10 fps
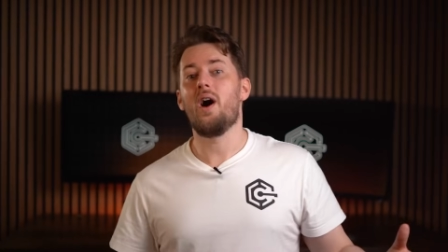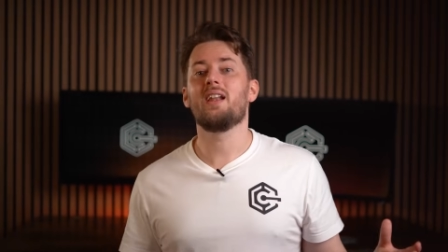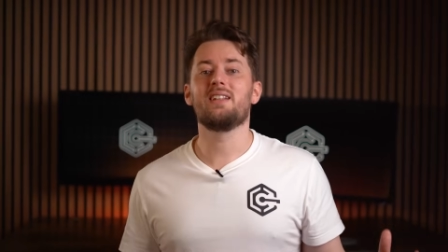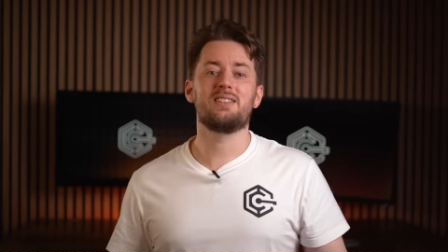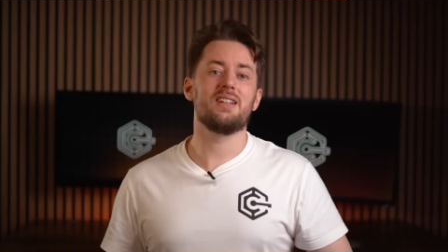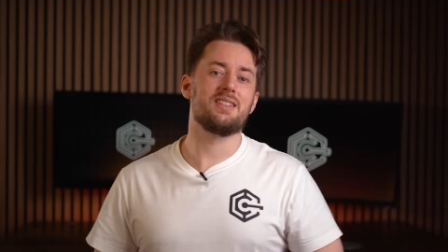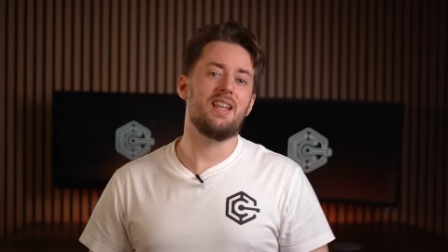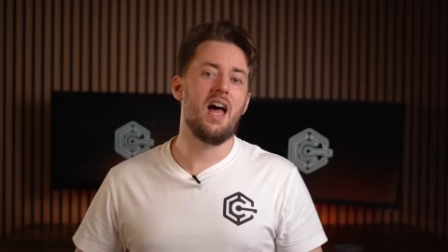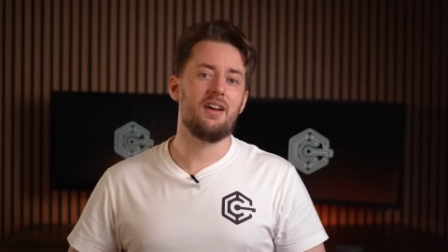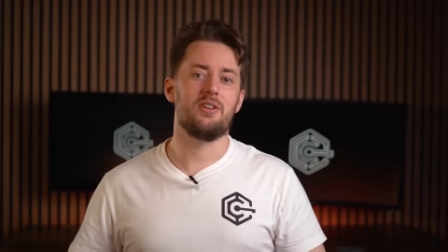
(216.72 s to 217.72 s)
While it doesn't
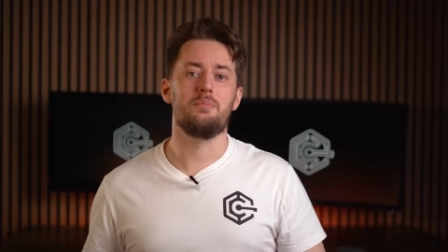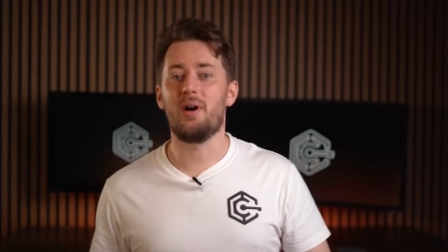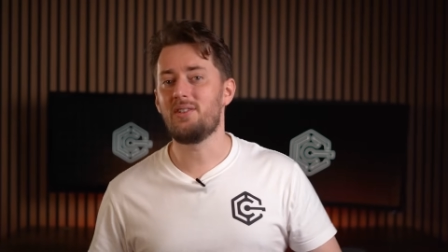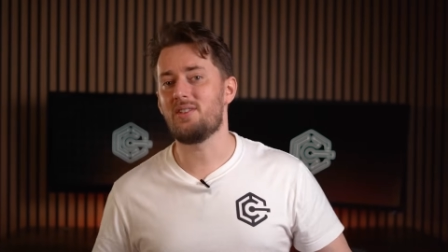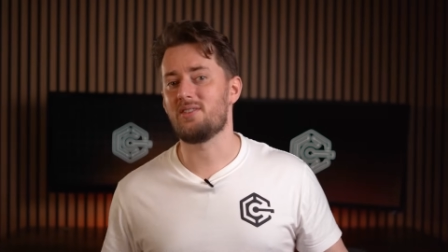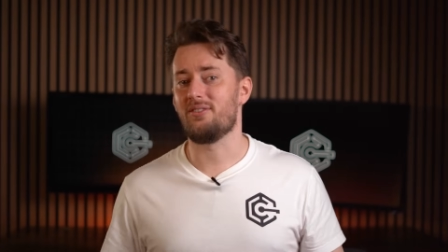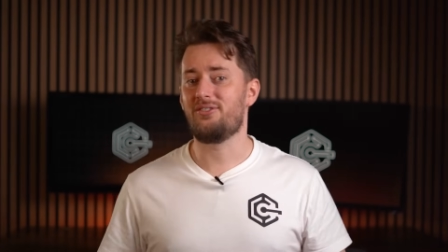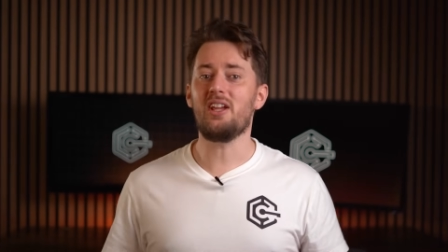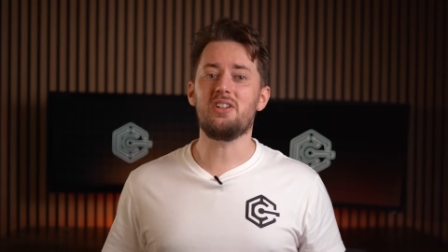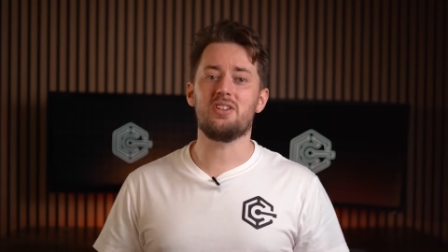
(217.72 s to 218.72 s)
have an abundance of
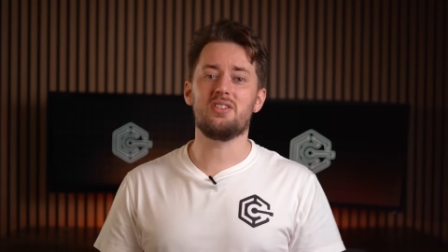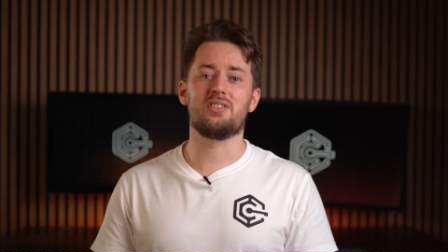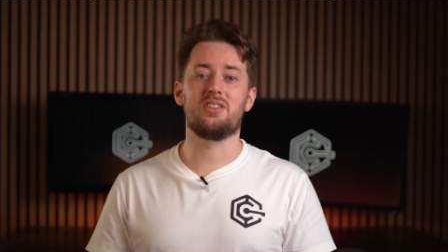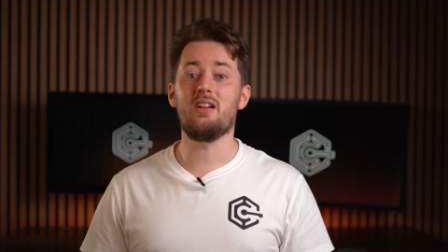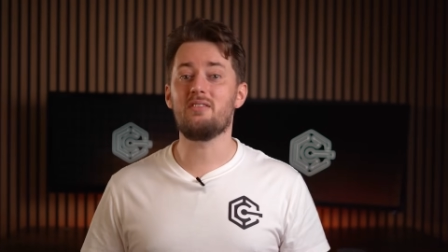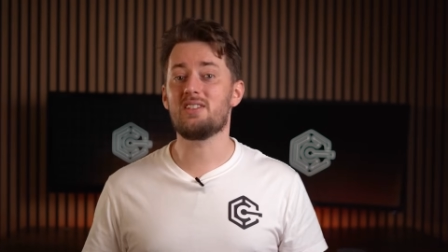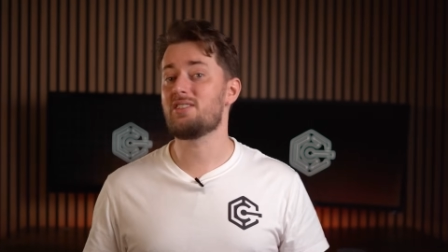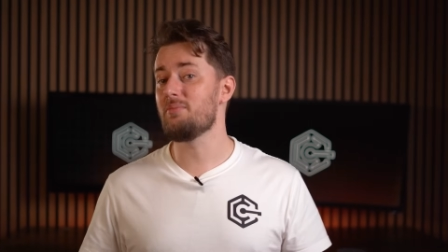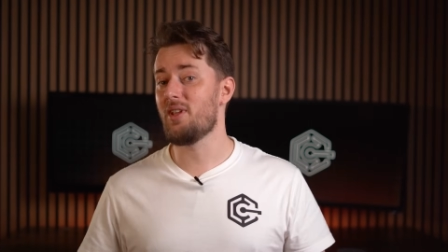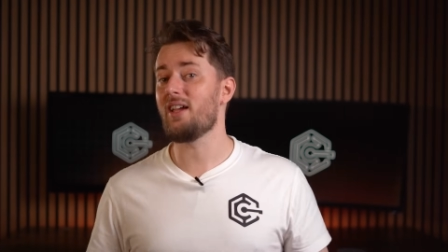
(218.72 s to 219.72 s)
features, there is
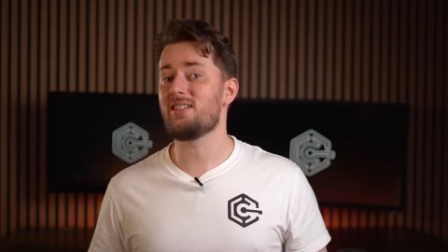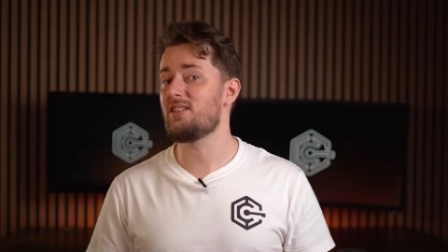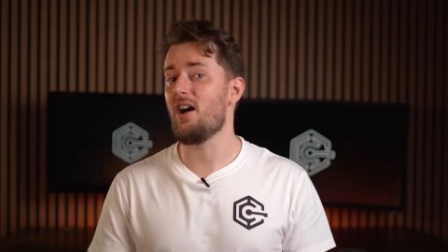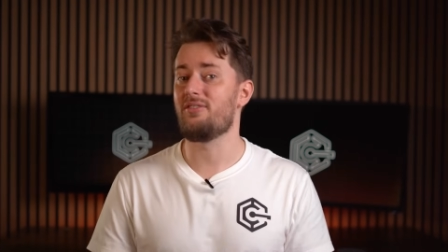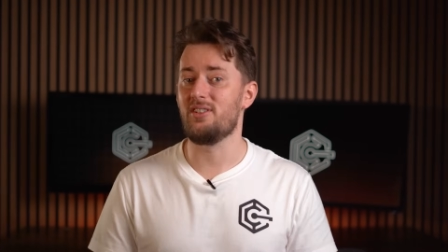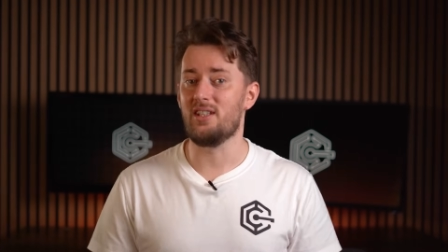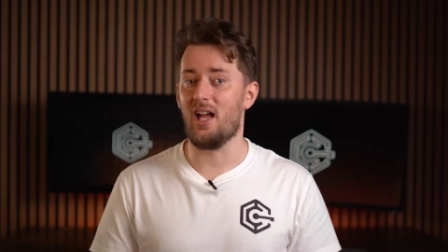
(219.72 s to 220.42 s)
some nice stuff in